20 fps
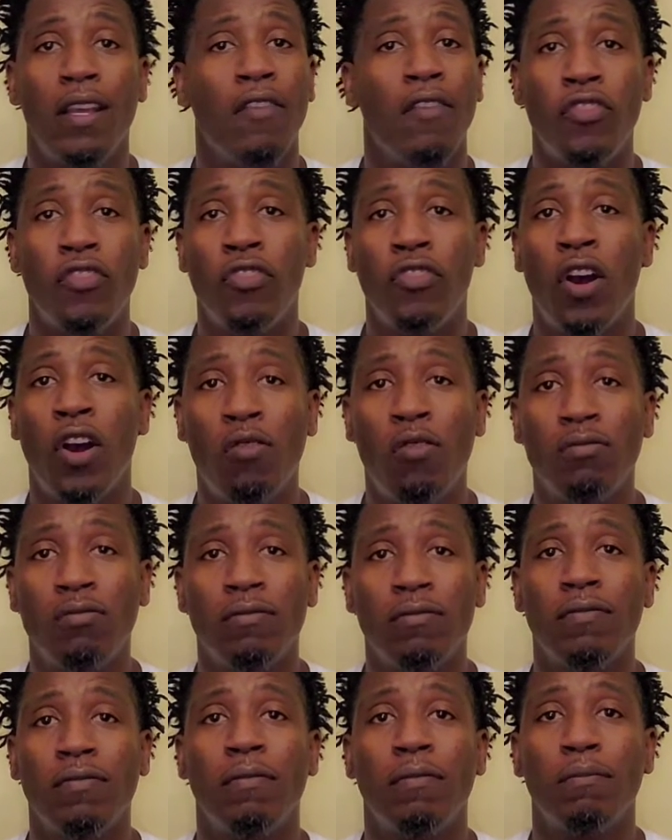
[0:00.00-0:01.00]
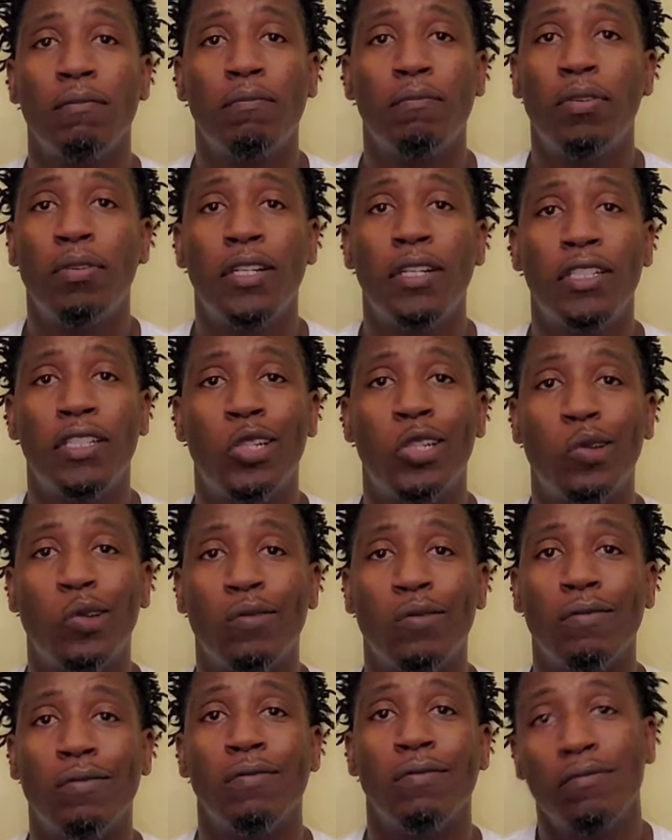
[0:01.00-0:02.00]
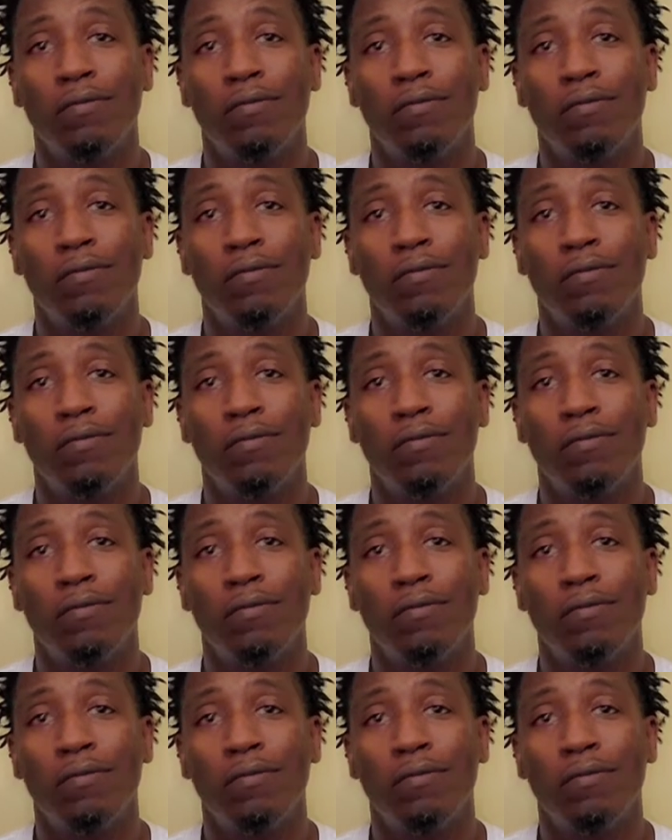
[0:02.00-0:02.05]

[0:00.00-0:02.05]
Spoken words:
If you don't, put a 2.